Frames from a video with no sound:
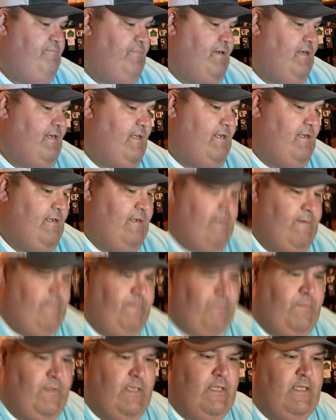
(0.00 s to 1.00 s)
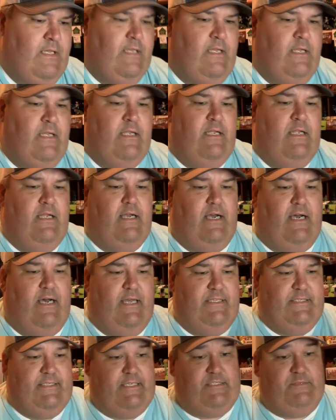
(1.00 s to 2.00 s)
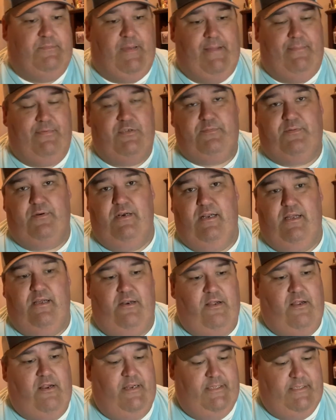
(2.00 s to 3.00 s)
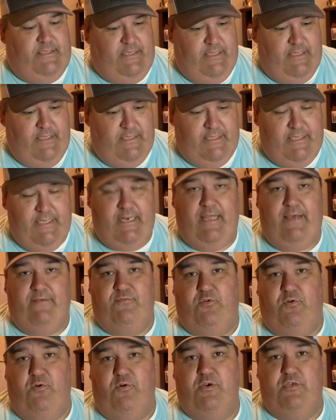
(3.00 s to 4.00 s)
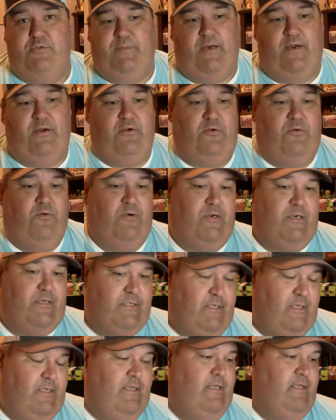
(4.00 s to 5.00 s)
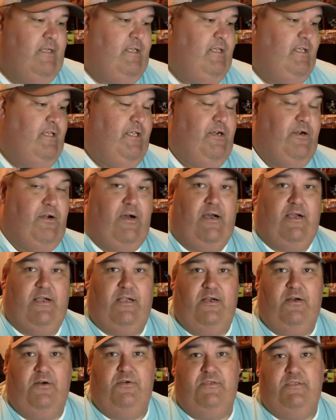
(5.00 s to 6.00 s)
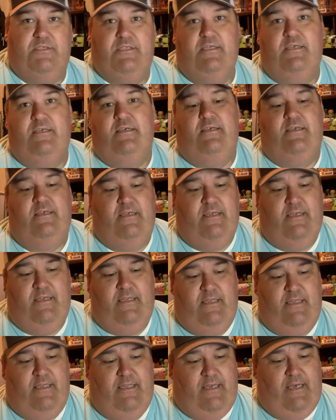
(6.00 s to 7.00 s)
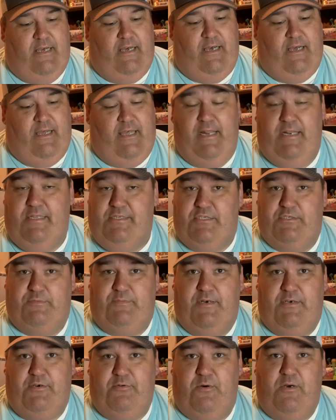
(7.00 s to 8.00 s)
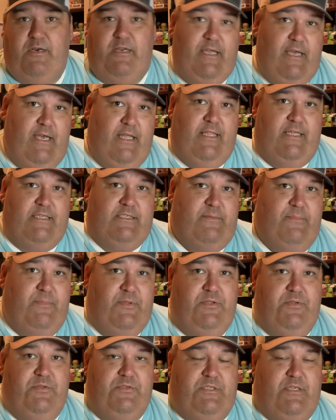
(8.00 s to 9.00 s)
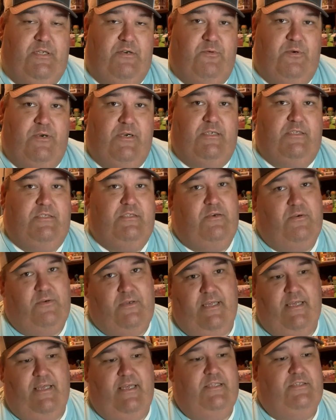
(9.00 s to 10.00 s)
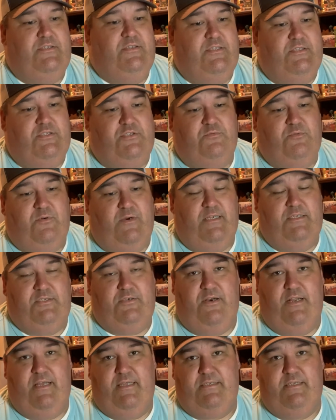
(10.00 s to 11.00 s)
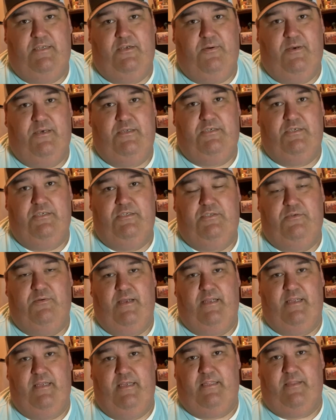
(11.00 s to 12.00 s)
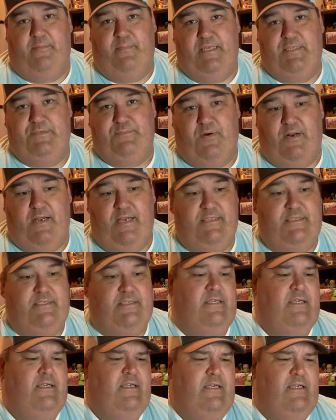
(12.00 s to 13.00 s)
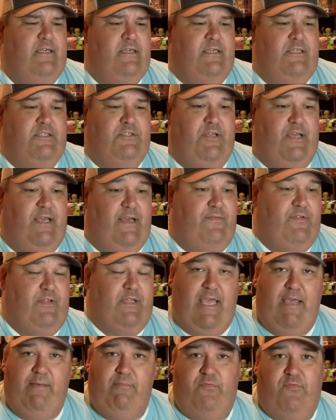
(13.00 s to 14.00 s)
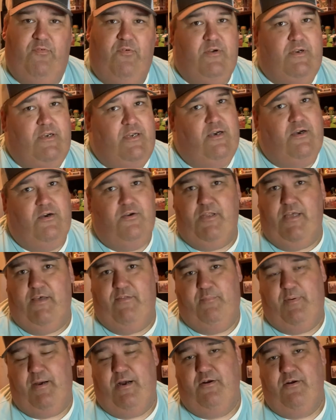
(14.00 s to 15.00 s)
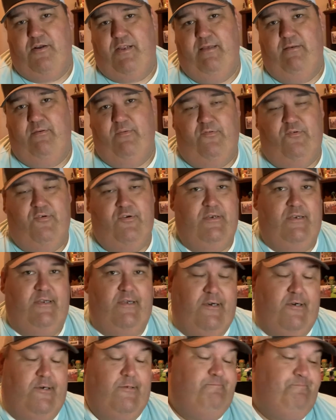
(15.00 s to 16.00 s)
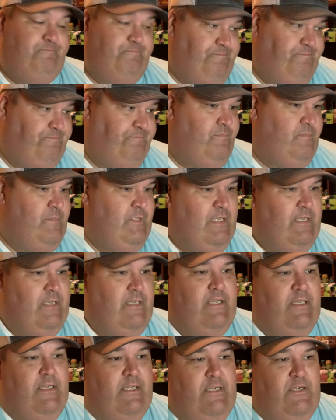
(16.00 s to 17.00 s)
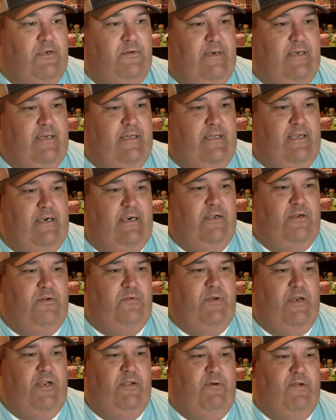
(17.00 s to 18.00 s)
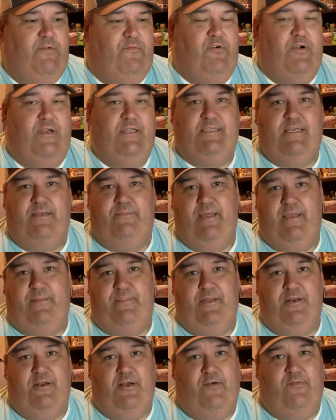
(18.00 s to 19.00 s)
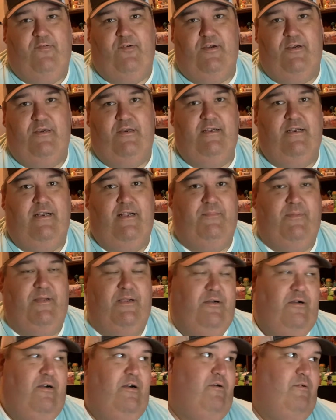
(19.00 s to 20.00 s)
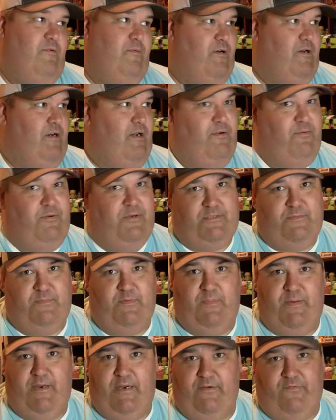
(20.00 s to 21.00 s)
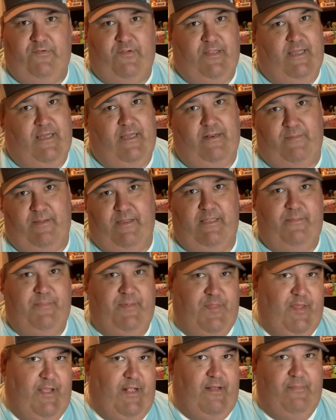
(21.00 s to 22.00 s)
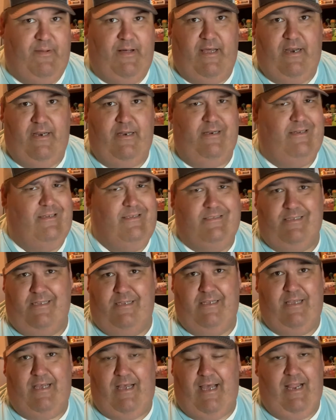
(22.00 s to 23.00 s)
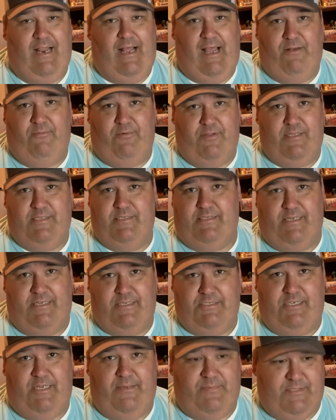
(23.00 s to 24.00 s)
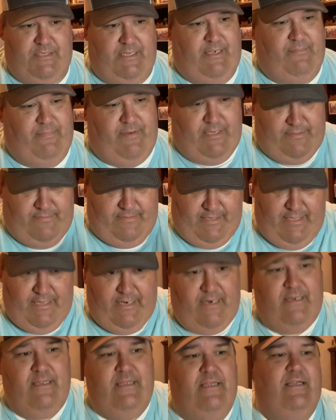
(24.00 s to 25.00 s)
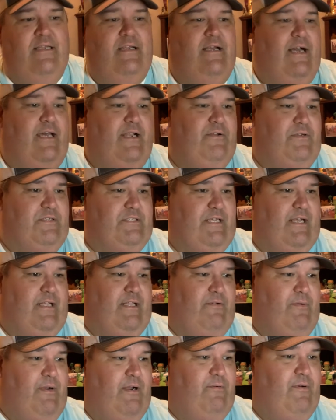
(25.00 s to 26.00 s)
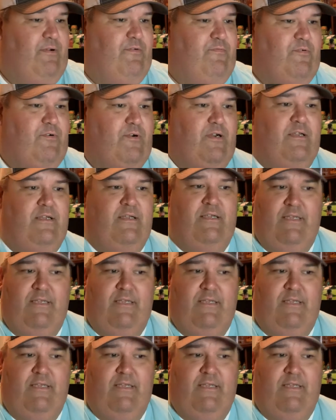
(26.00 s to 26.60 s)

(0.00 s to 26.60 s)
But uh, he's got some paper printed on it. Didn't have the cords, power cords. You know how it goes. Uh, hey, does this printer work? Yeah, last time I used it, it works. Okay, so this is where I start asking questions I can get the best price. Do you have the cable for it? No. Do you have the power cable for it? No. Well, I don't know. What do you want for it? he's like, make me an offer. And I'm like, oh, well, I wasn't prepared for that. I'm like, let me think about it. And it's like, I, I want this thing as cheap as I can possibly get it. I know exactly what I want for it.